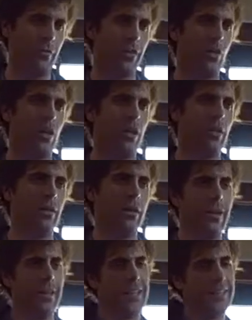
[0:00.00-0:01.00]
very well,
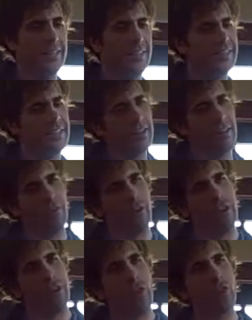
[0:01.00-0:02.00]
it needs a
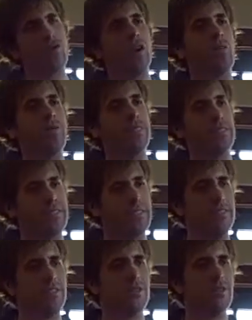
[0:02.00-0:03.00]
very long ripening
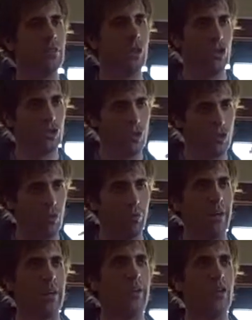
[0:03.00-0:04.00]
season to
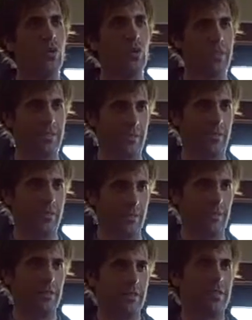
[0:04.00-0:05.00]
mellow its
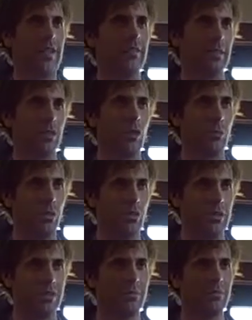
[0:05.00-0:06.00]
tannin
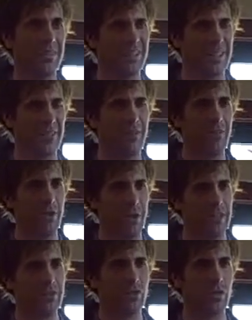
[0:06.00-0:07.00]
components. It can be
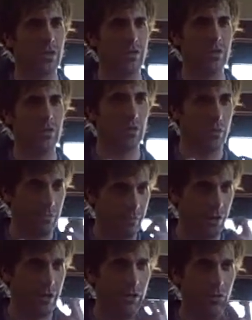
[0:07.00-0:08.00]
very astringent,
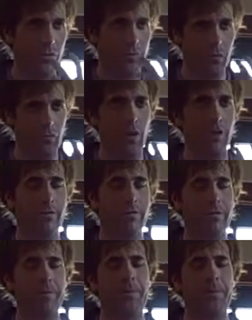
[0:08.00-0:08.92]
very rough.